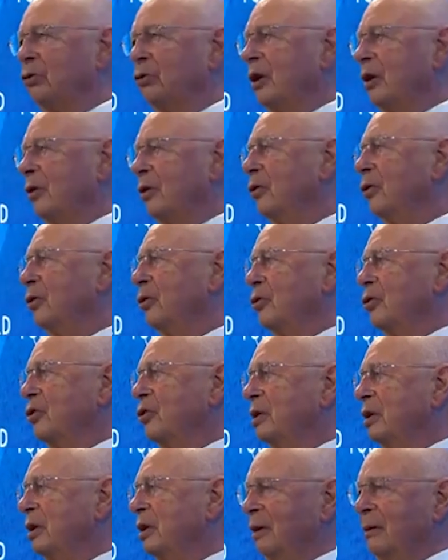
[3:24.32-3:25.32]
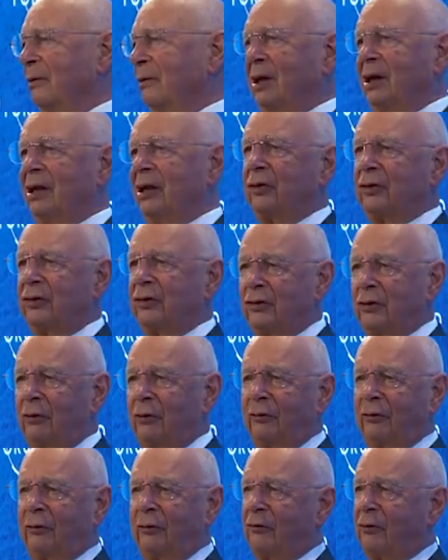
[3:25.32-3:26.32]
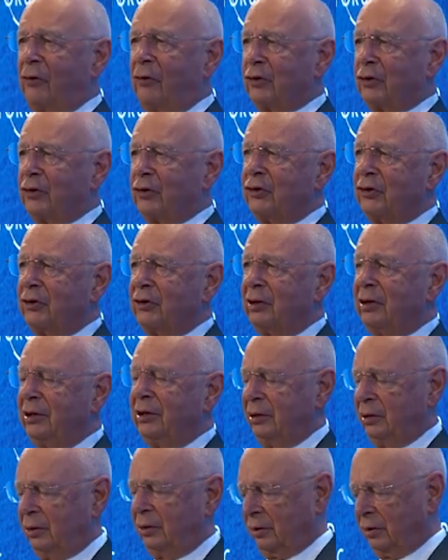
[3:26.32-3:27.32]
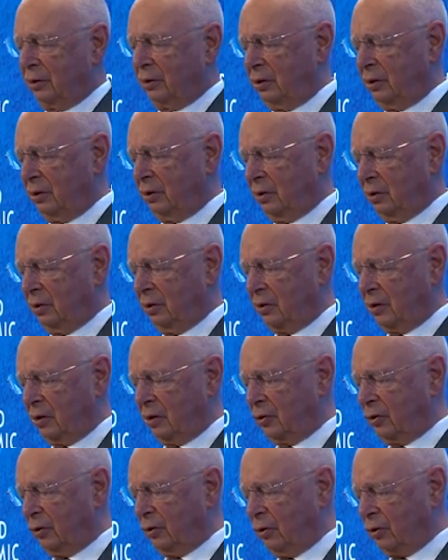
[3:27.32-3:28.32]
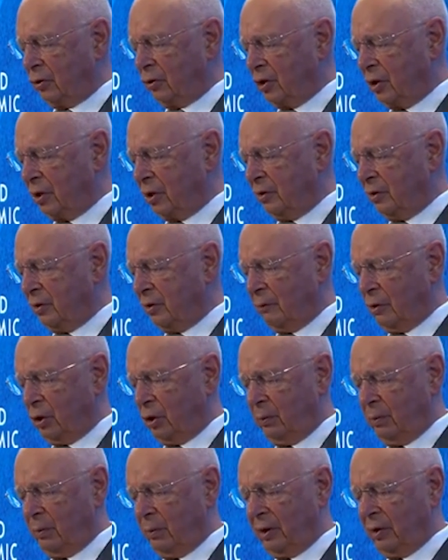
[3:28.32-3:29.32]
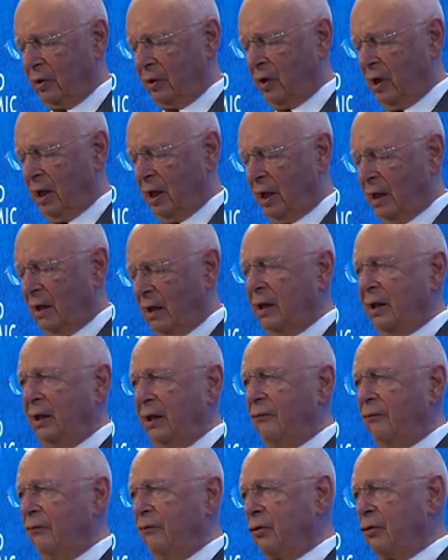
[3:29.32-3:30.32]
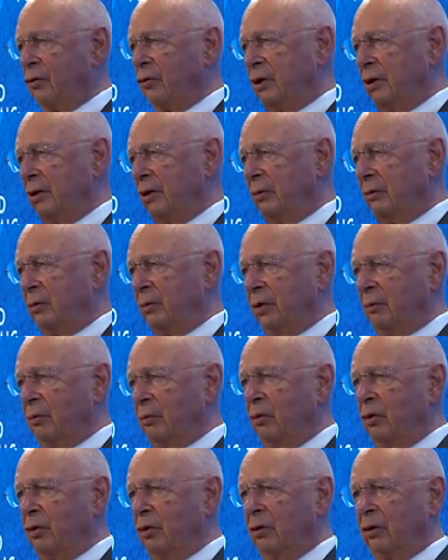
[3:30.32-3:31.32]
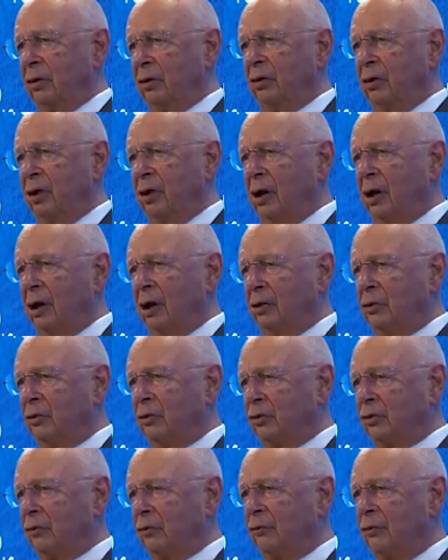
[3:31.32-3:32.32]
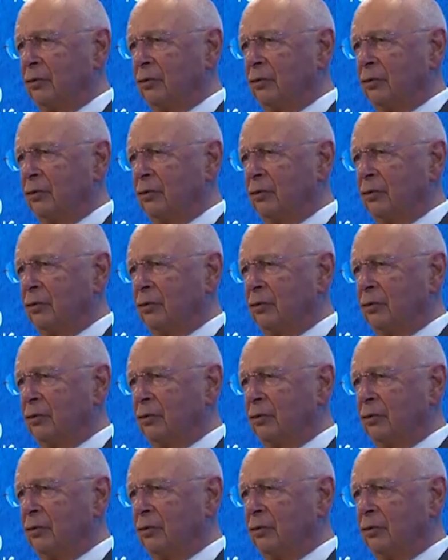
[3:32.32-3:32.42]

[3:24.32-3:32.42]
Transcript: to technology, Microsoft, of course, is a leader in technological development. If you look a little bit more uh, to the